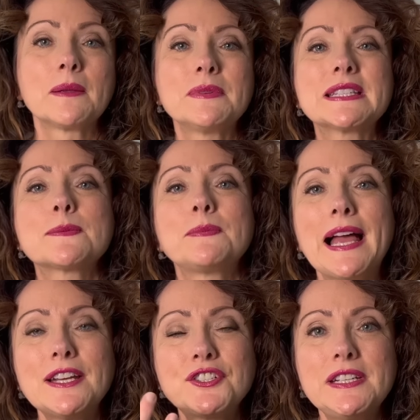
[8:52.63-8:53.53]
But
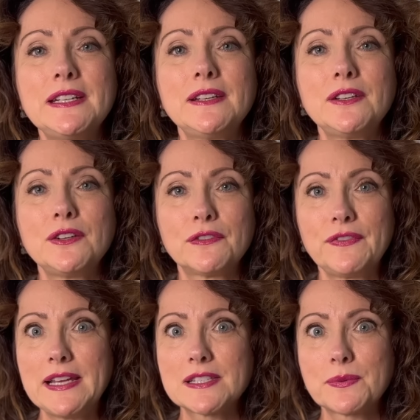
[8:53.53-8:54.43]
splashing your
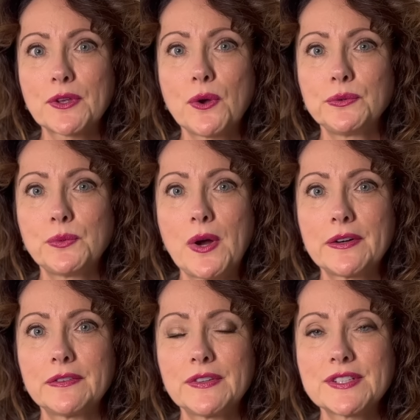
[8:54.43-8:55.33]
face with cold
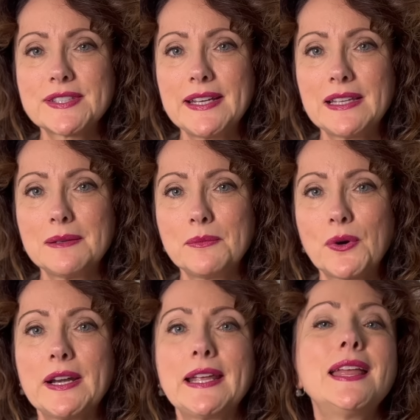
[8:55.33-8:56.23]
water first thing in the
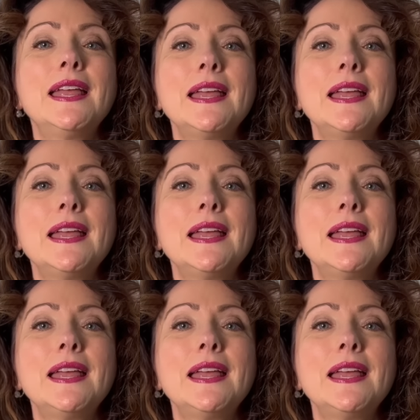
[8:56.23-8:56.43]
morning,